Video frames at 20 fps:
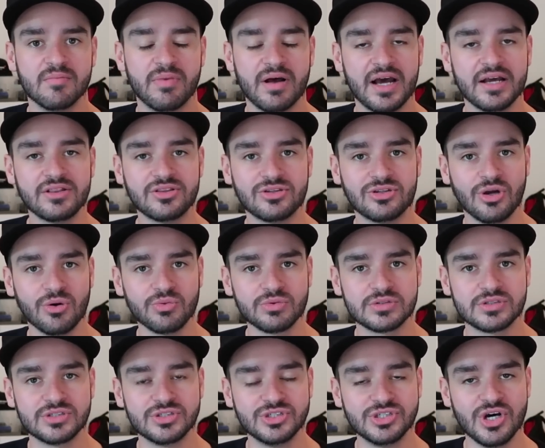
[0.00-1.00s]
but I
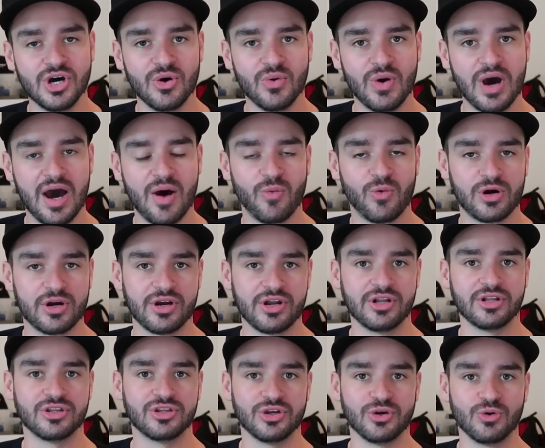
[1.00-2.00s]
don't know how we're
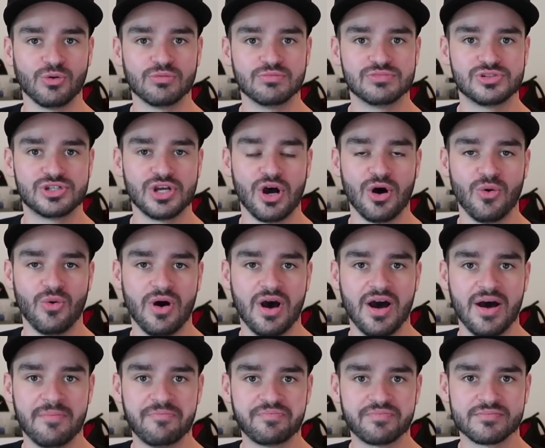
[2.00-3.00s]
gonna do. So
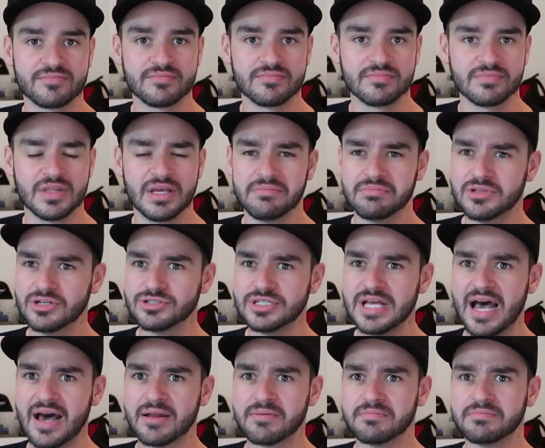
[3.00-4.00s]
uh,
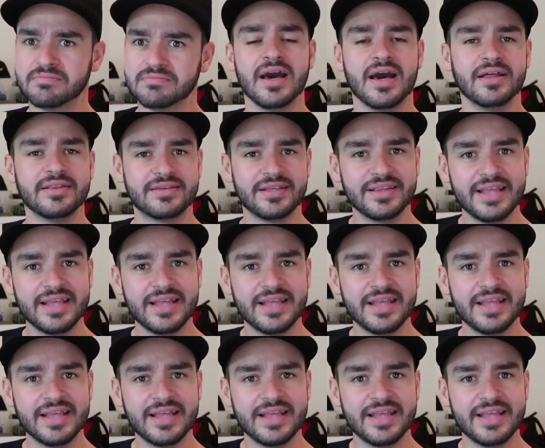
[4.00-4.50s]
there's that. And